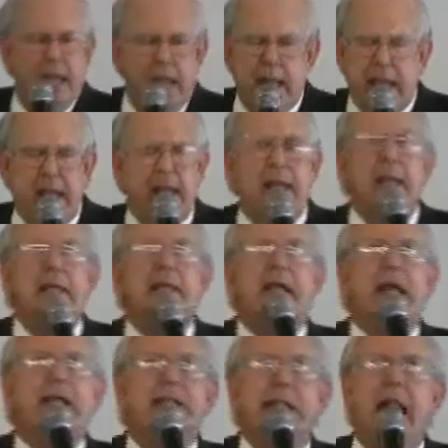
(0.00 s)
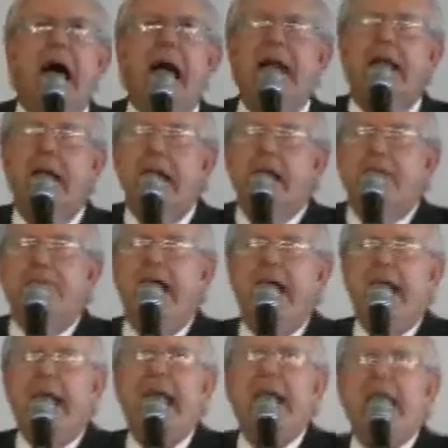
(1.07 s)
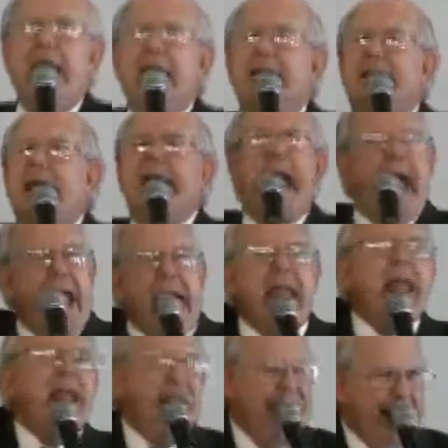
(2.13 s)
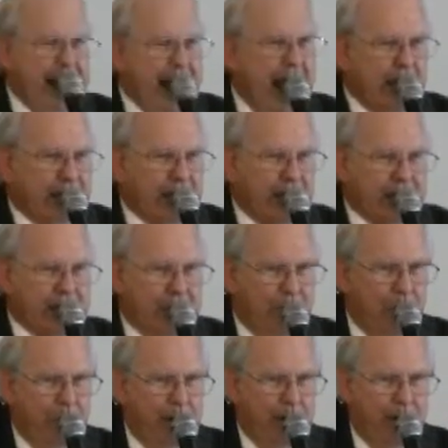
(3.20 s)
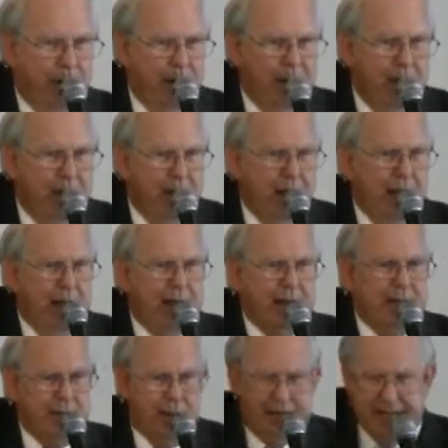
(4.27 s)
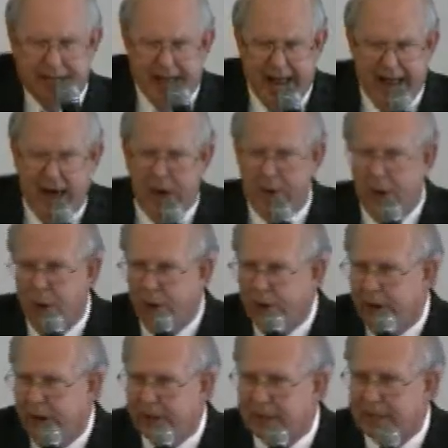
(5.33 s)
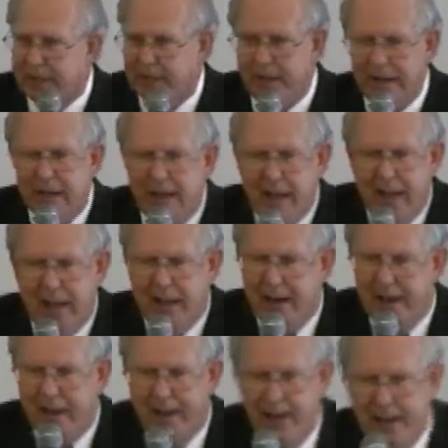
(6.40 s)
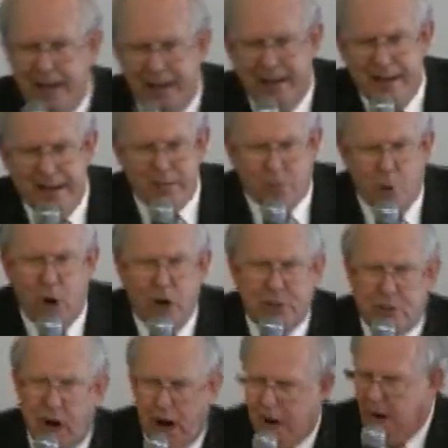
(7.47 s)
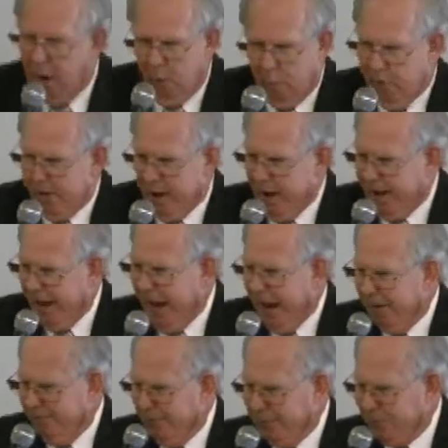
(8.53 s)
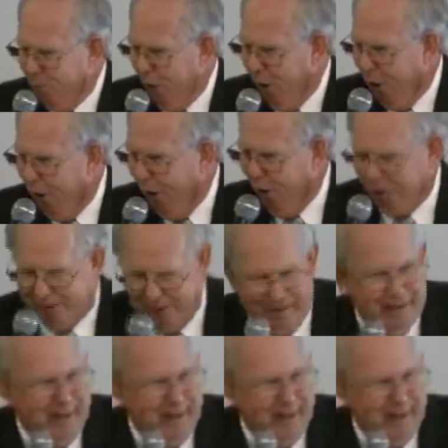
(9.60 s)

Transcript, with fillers: it's like that he is an alien out there somewhere, and he's looking down on us. And and and his words are, "We are not of this world."